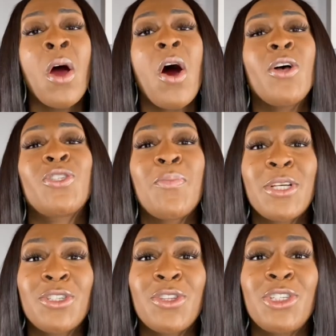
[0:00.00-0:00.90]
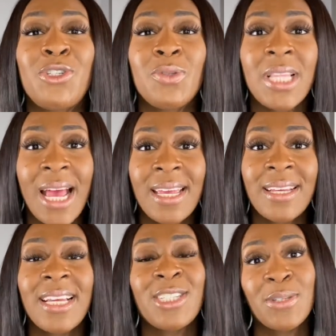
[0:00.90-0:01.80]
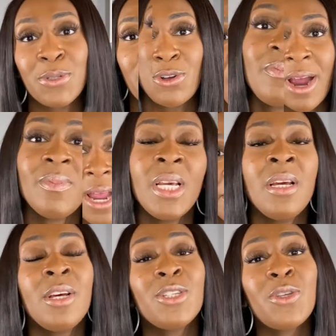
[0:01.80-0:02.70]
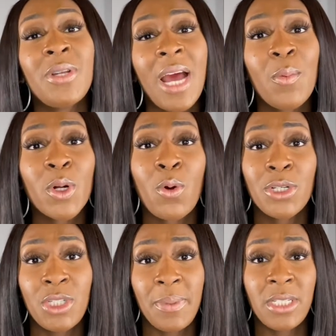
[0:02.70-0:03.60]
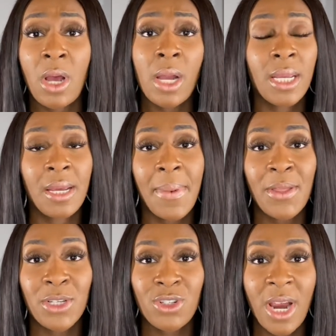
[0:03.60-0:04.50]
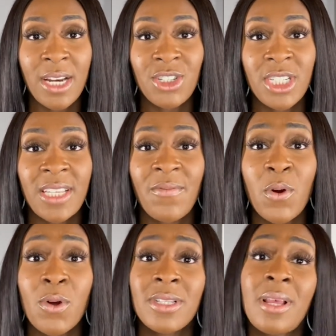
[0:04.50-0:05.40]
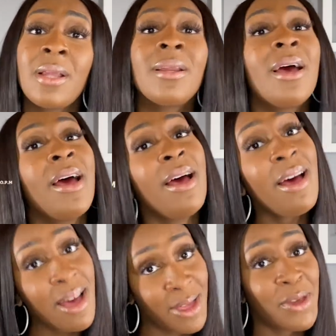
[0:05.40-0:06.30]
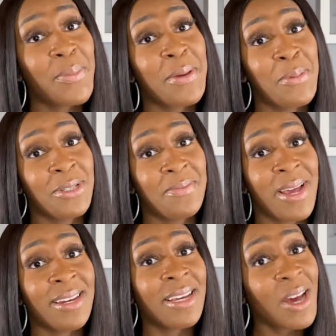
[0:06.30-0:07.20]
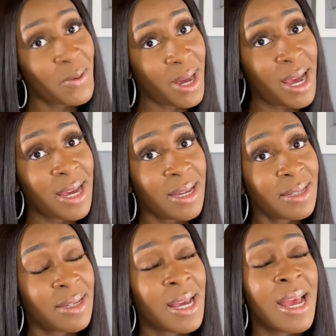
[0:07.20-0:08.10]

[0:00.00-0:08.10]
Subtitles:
Also, make sure that you like and subscribe. So now we're going to be talking about the strategies that focus on other people's money, okay?